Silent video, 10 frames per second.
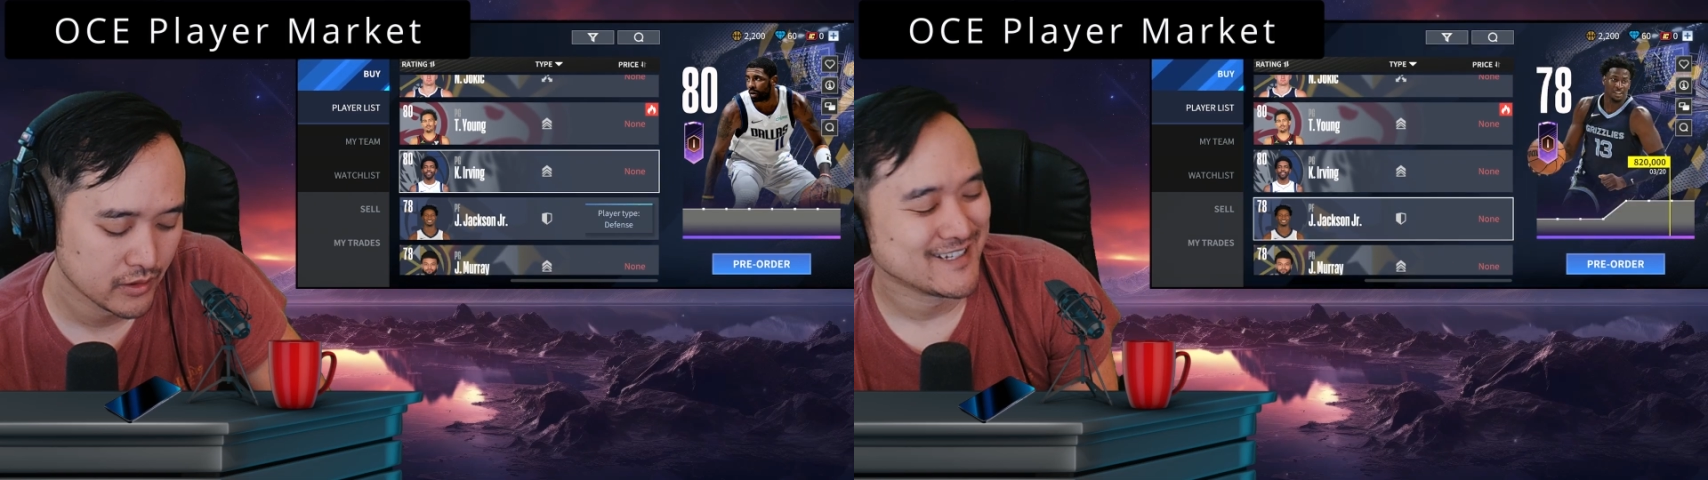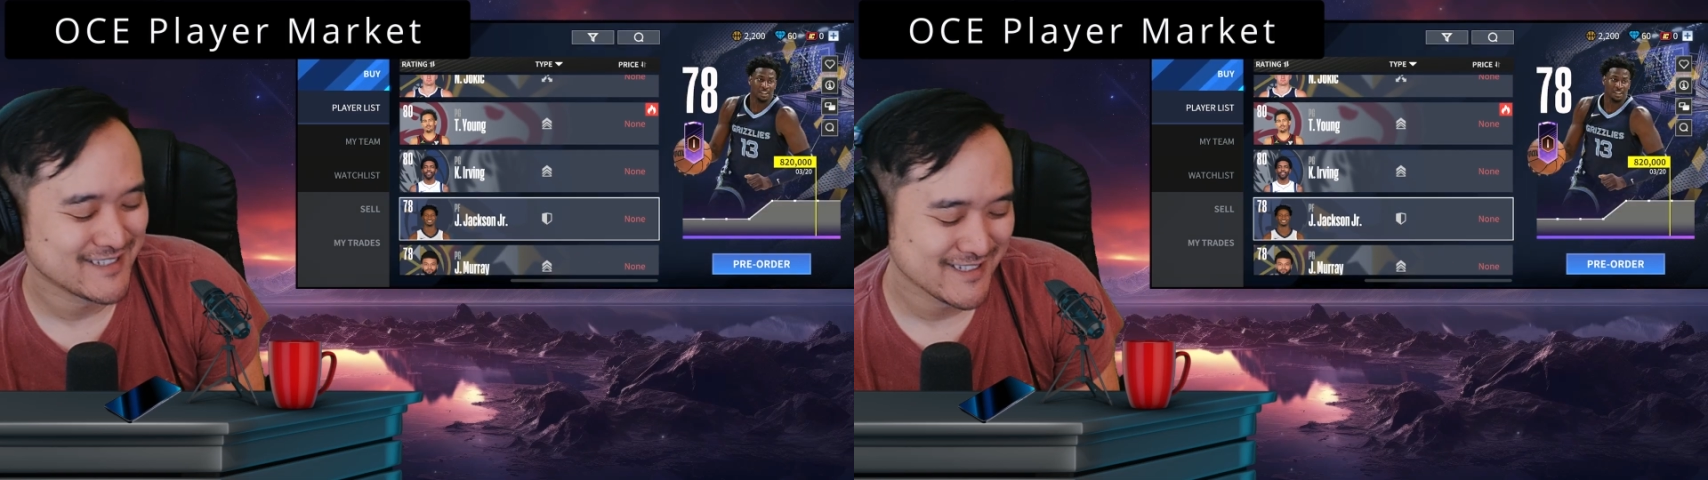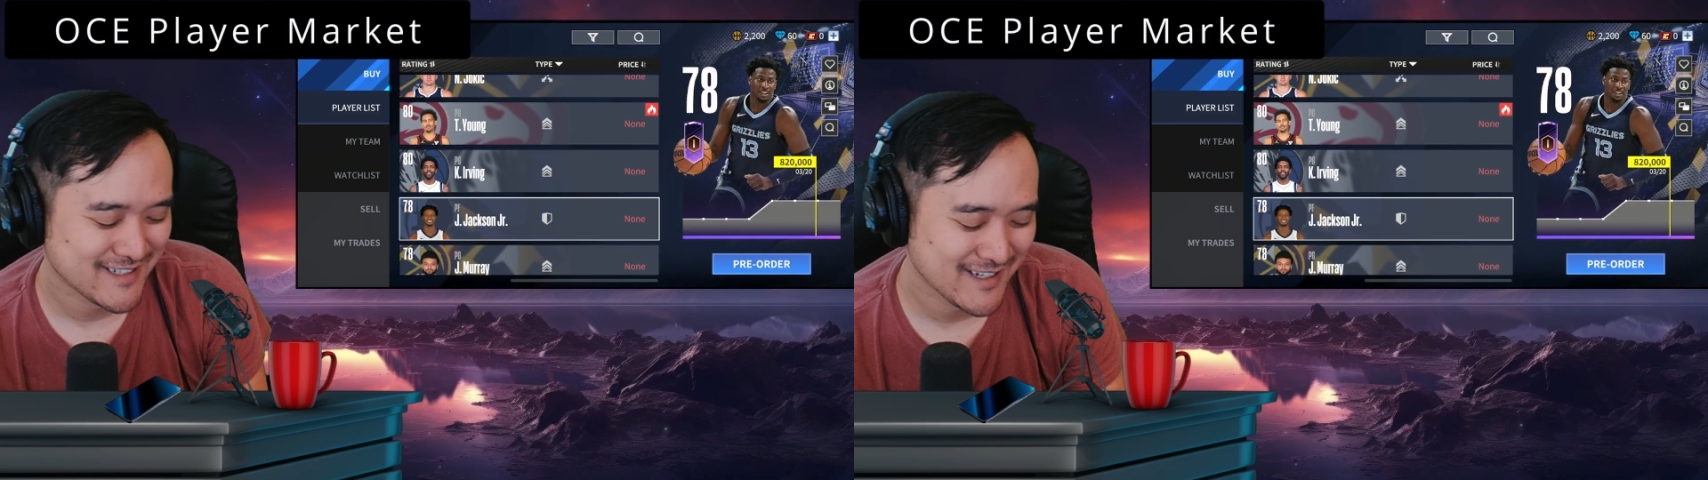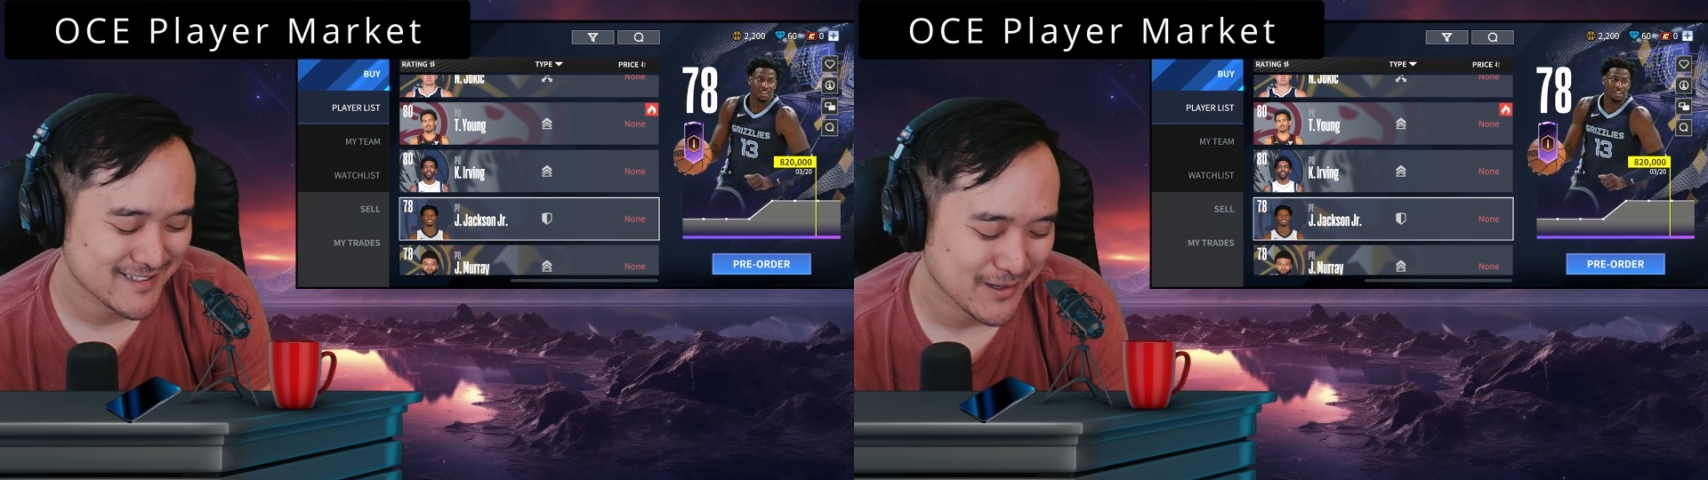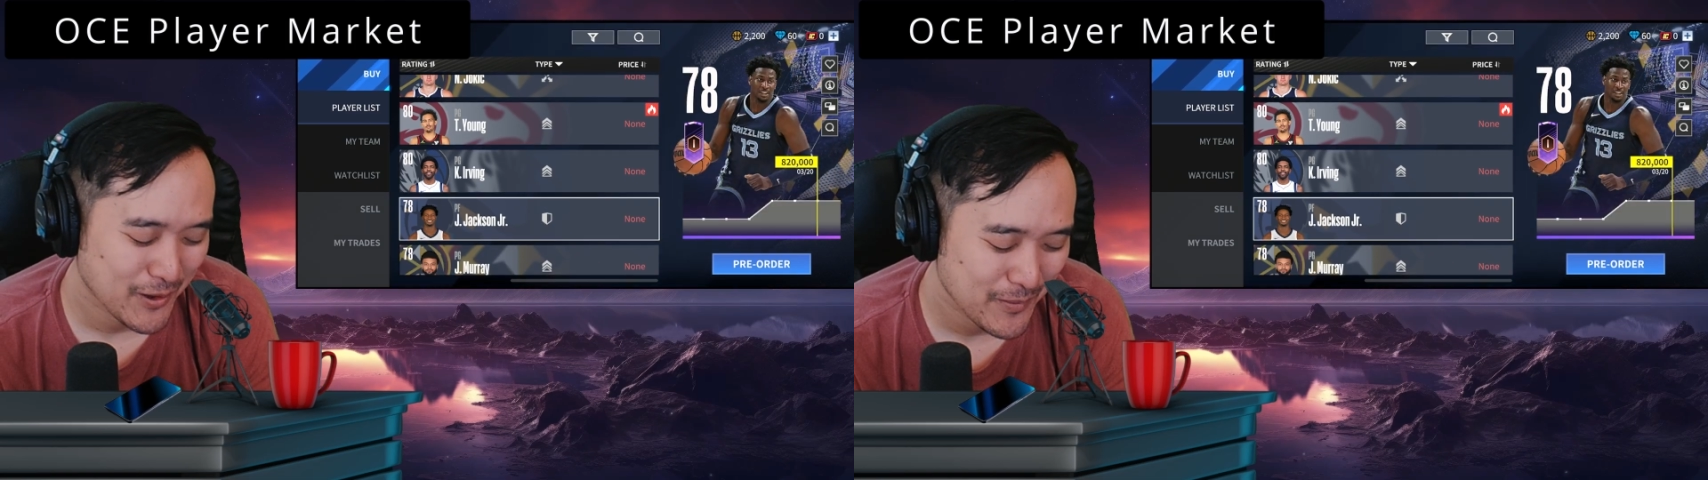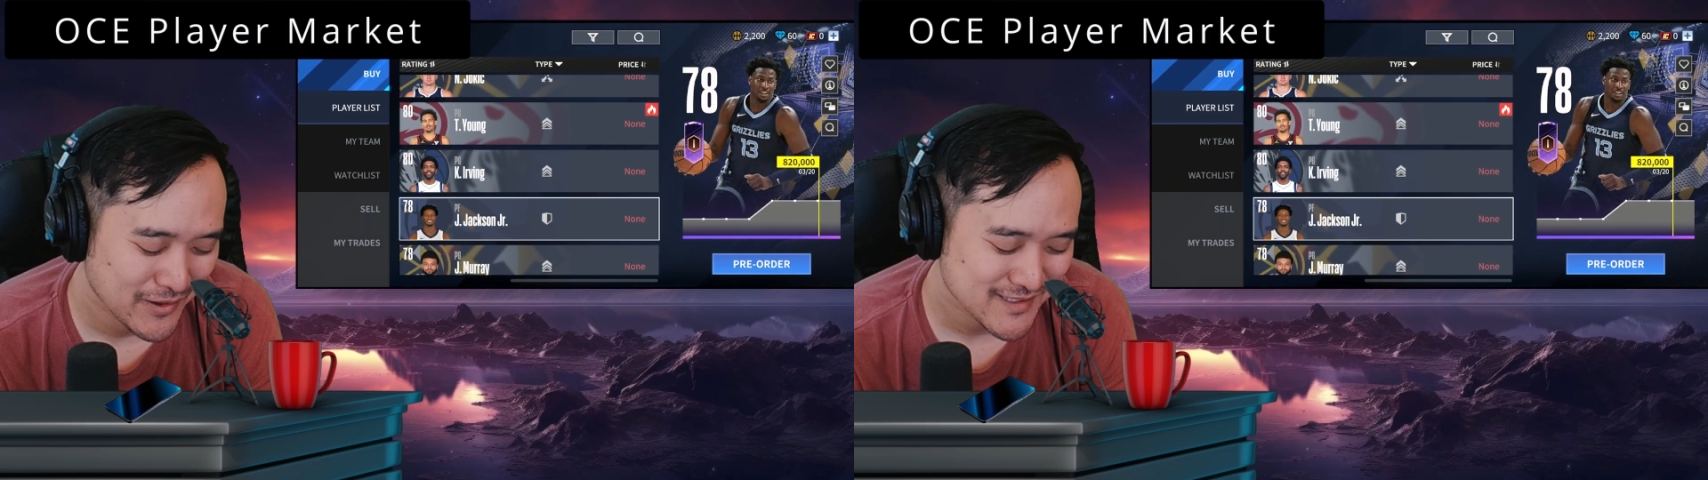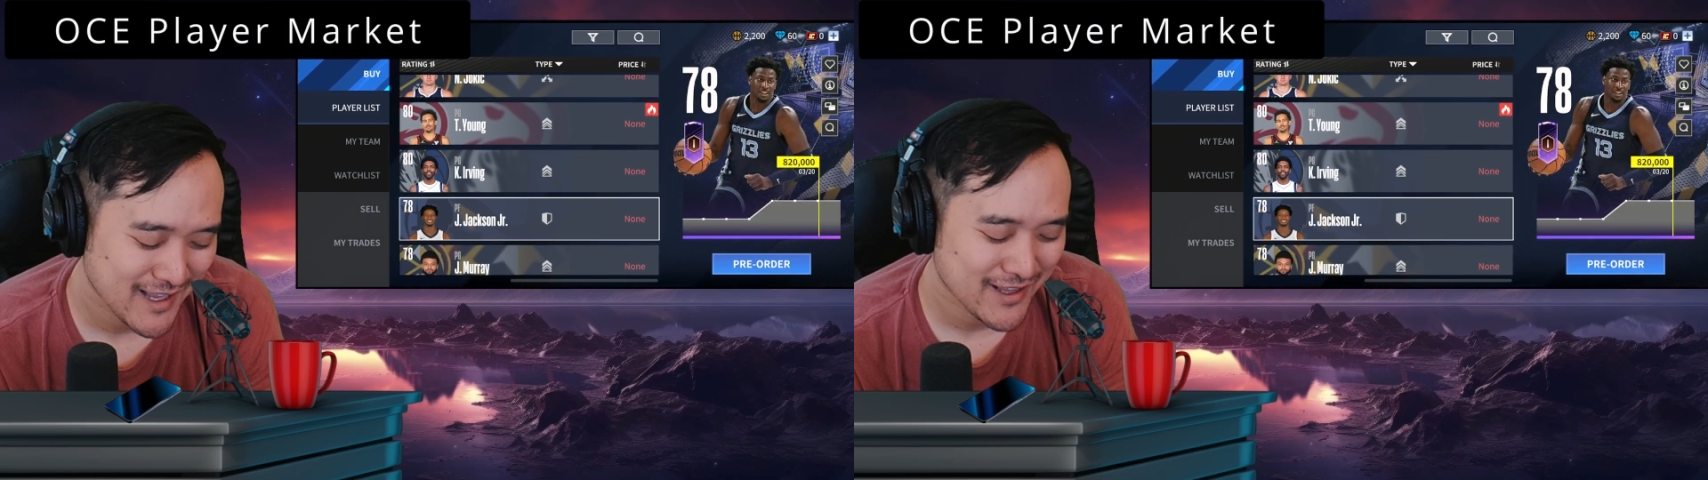JJJ is almost